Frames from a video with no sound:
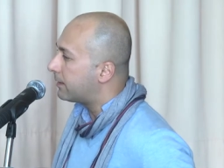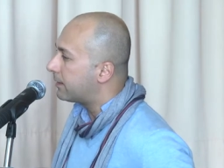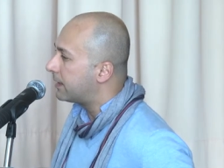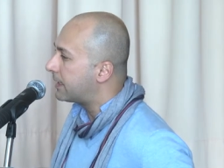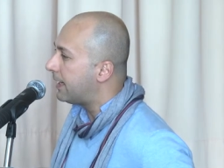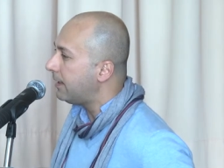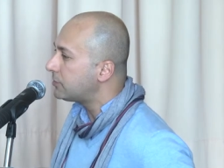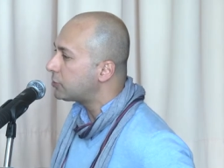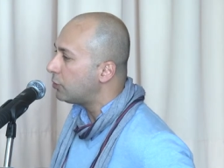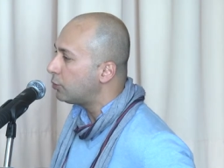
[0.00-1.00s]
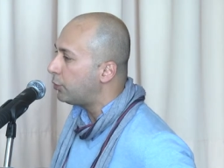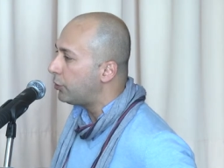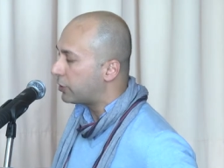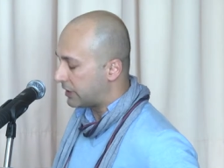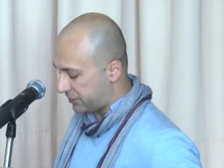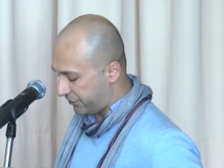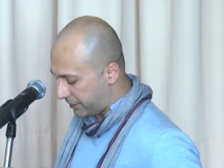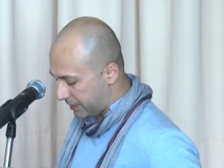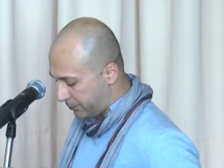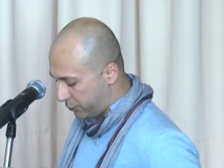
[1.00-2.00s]
The cultural work is
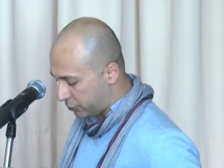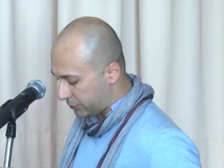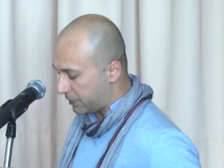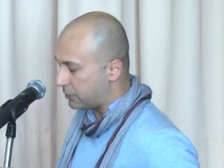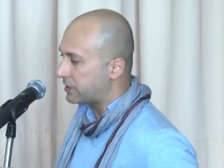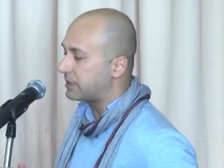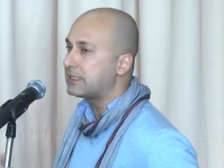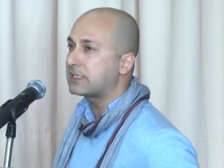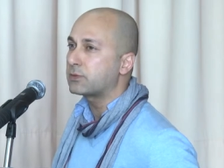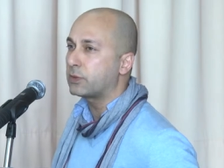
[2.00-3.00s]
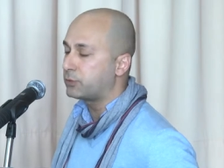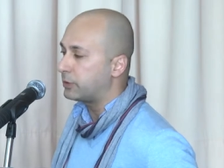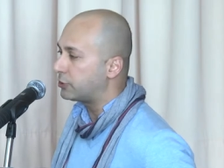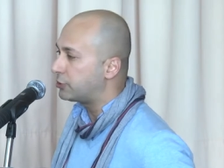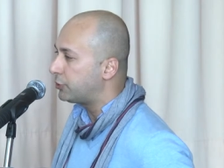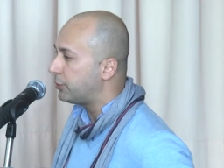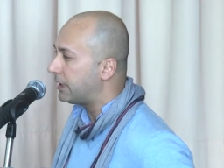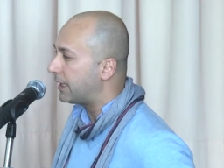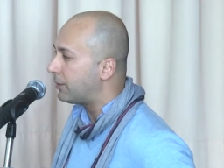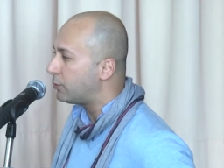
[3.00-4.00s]
very important because this is what we are
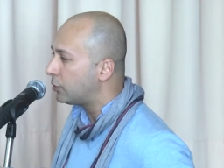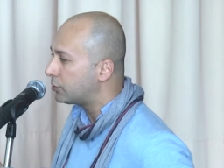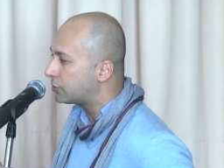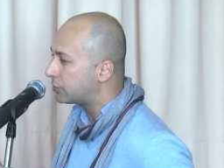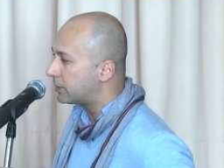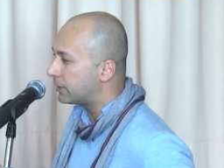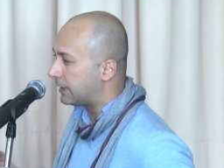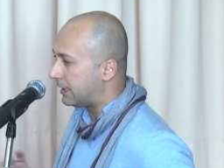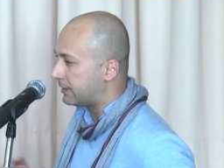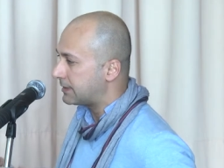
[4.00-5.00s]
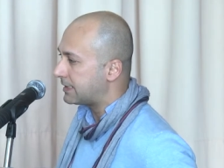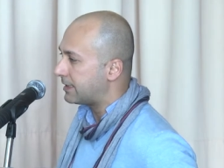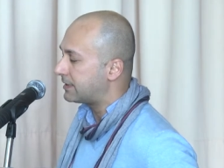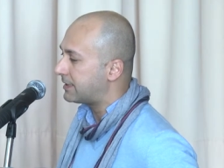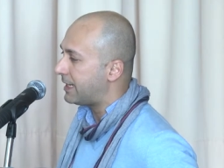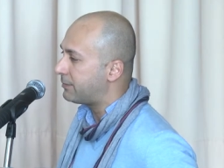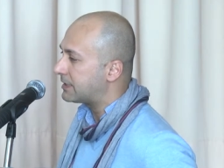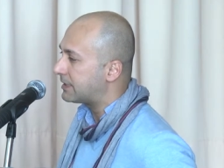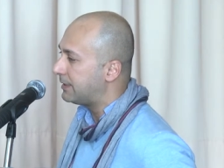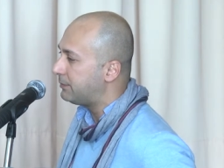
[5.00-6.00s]
doing. I see the time
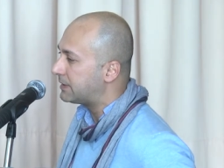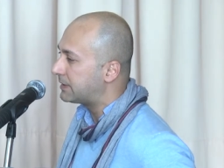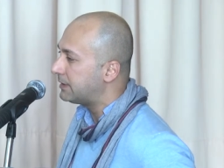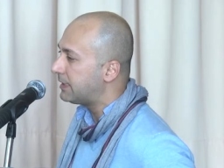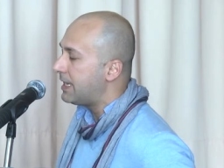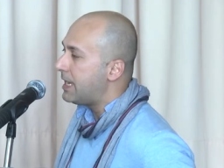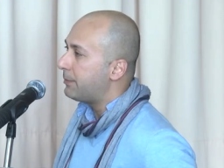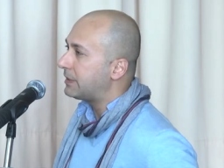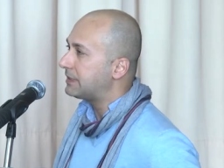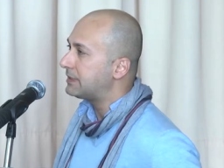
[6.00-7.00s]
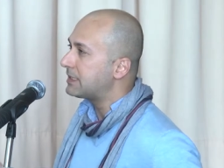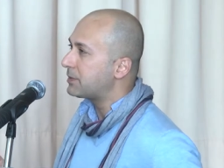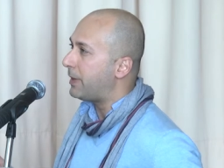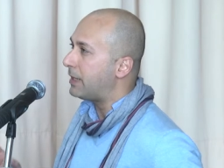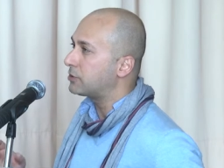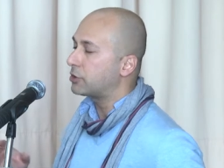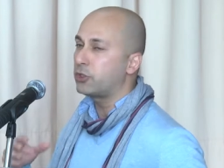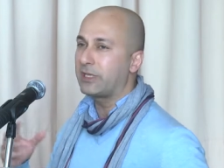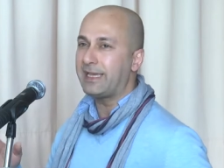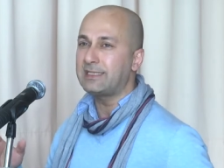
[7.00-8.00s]
is limited, but it is about
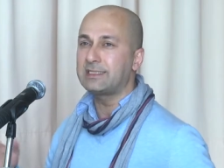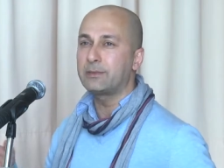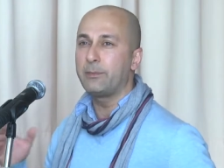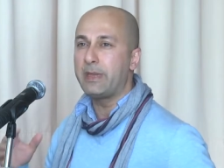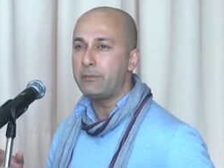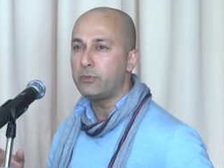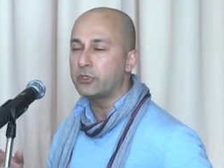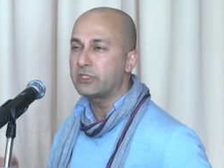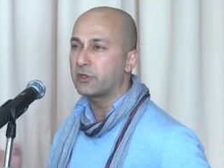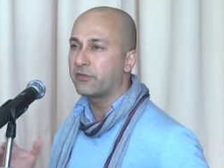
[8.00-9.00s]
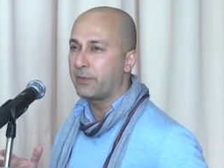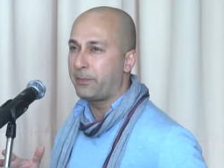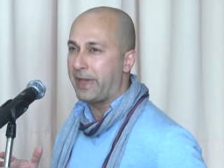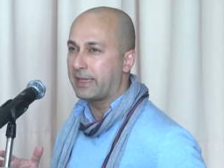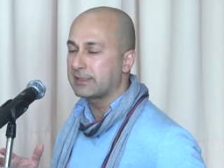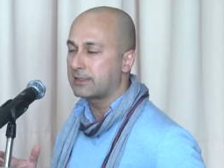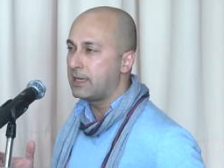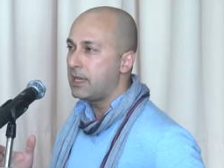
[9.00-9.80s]
collecting memories of the past.